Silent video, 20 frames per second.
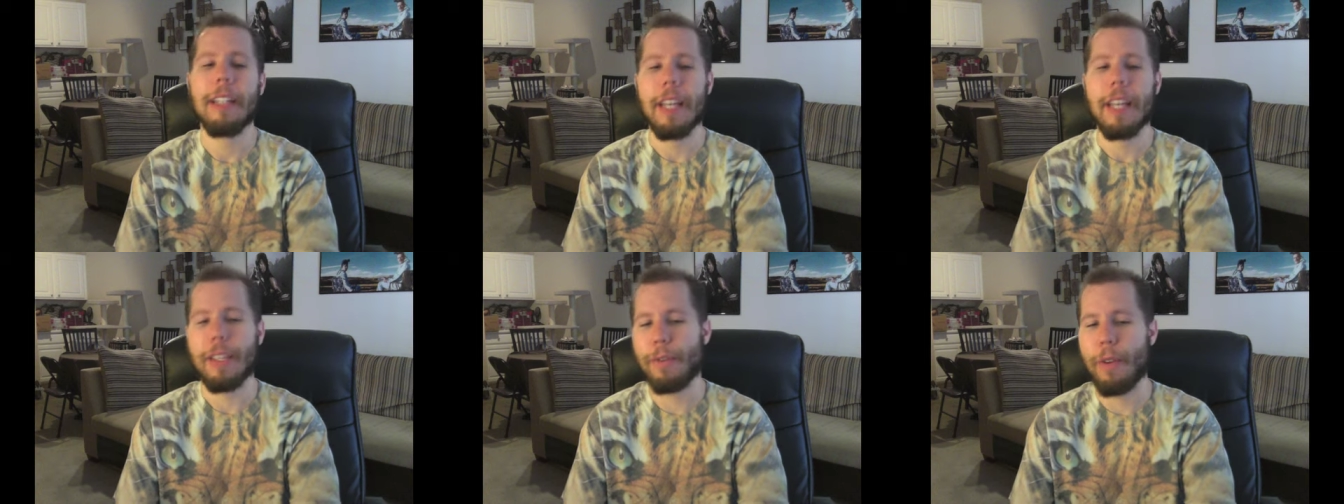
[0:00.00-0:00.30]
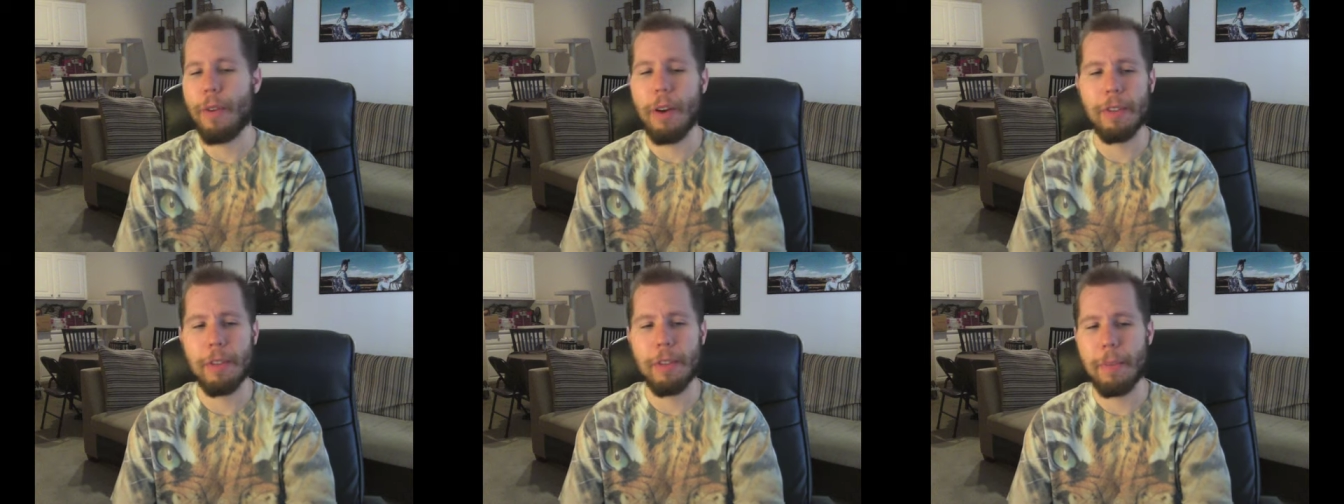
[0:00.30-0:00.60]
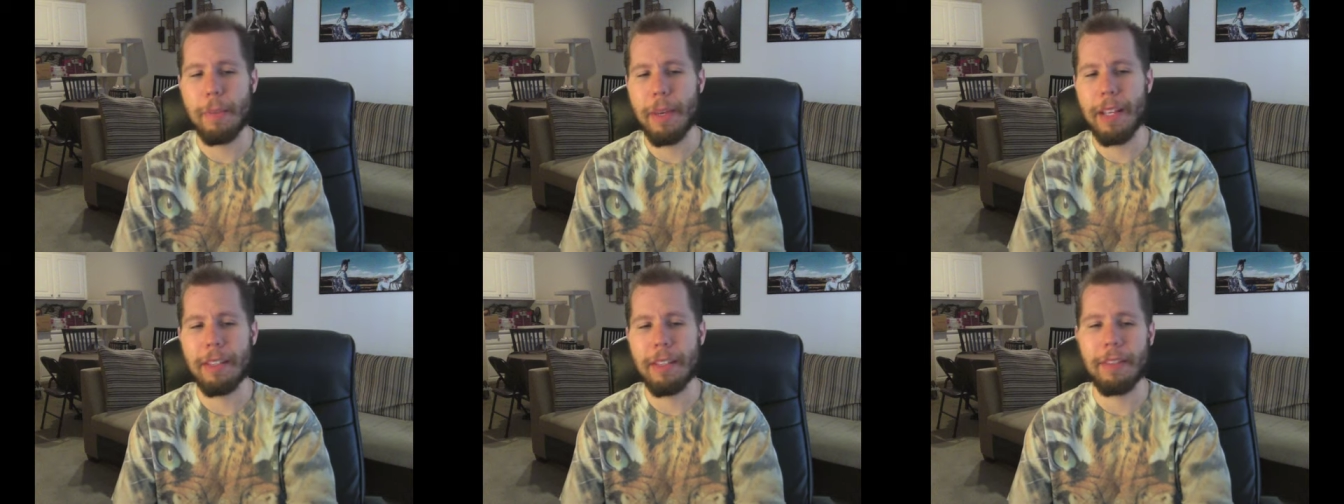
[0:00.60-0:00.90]
As far as
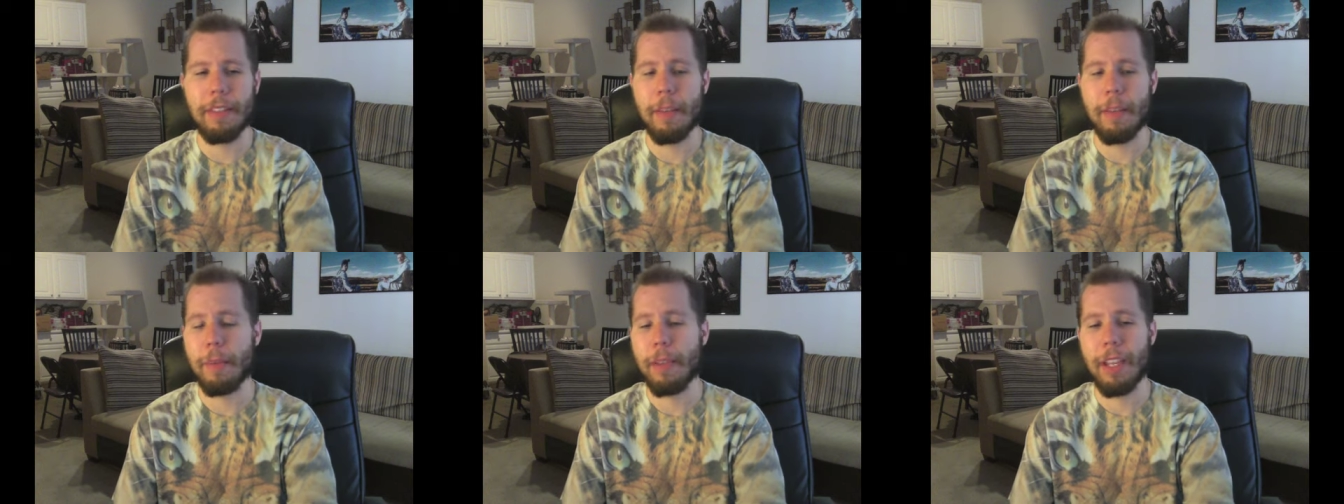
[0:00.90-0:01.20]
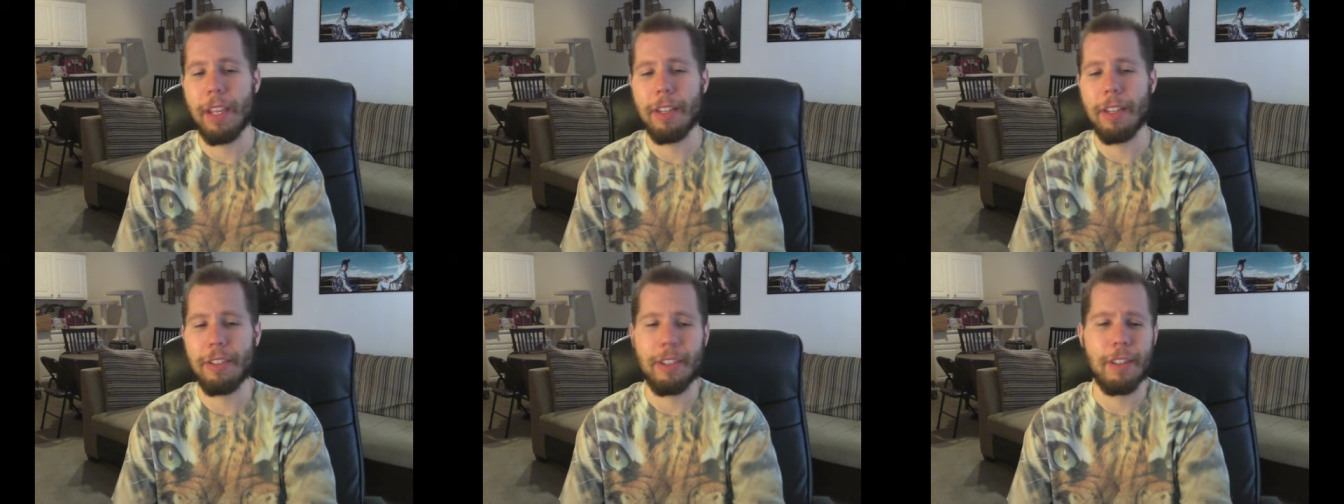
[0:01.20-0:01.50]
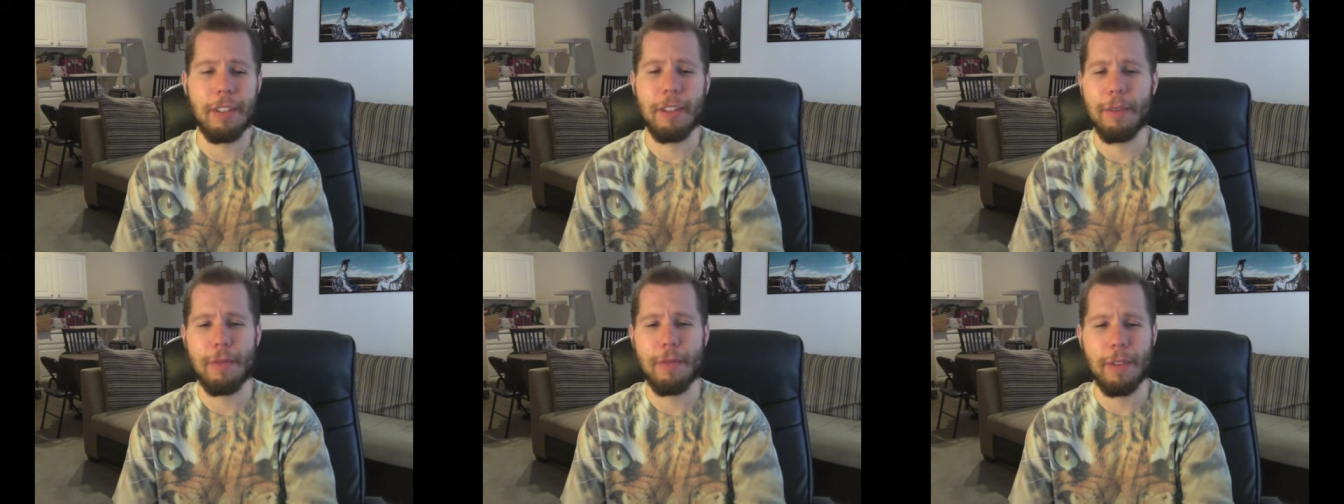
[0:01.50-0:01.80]
it being a
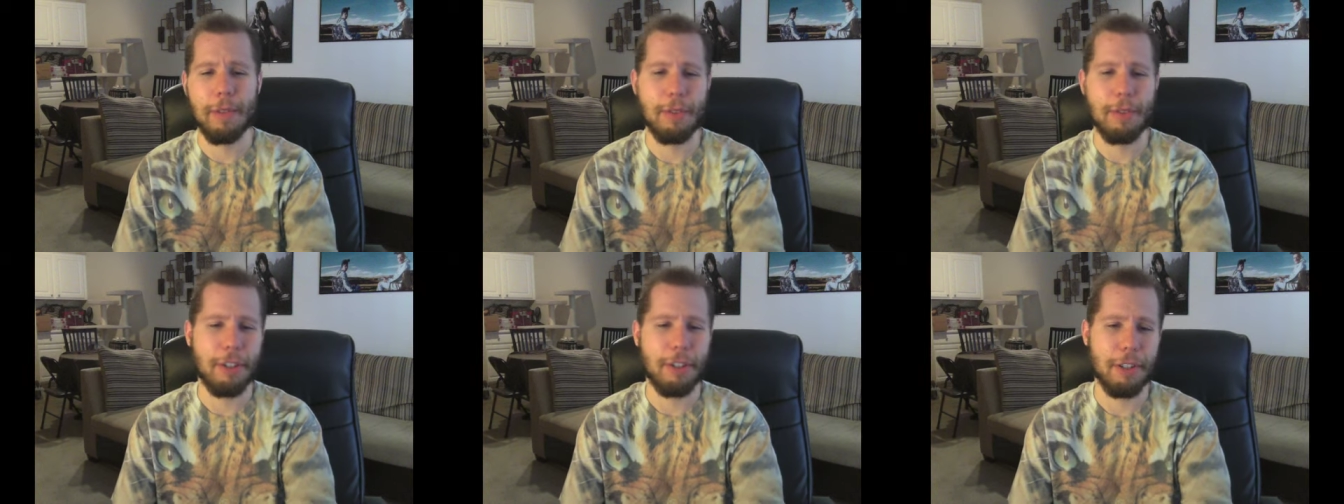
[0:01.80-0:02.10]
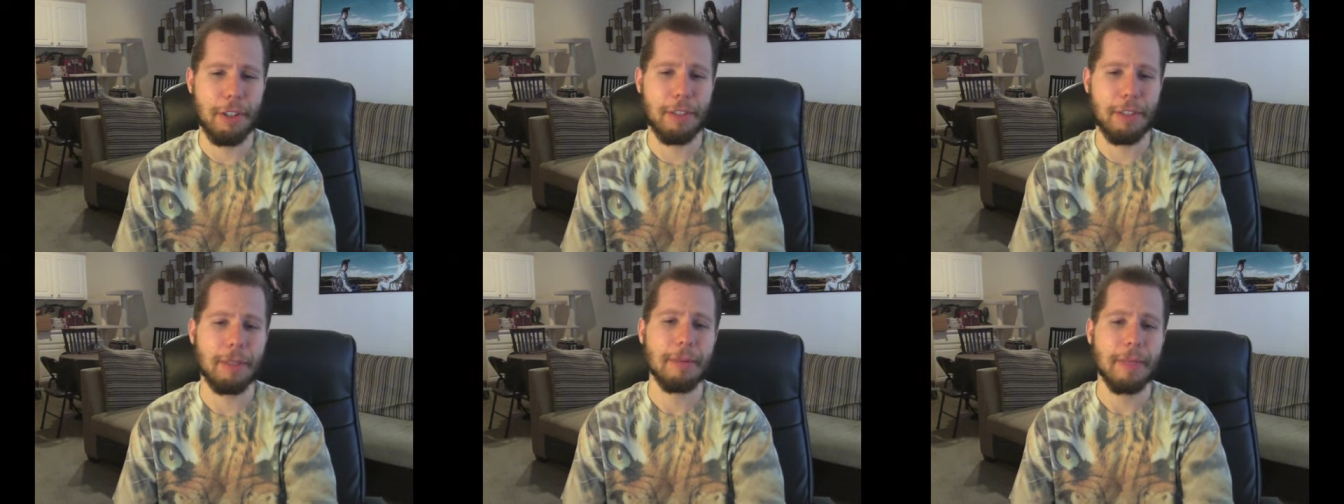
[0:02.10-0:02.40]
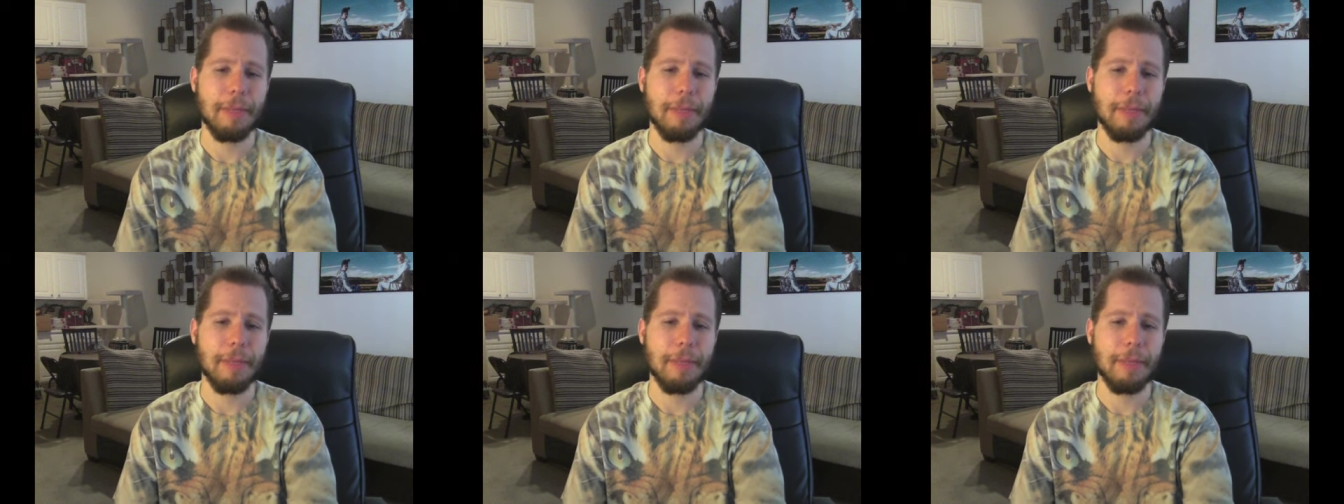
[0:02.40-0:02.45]
stipulation in the future,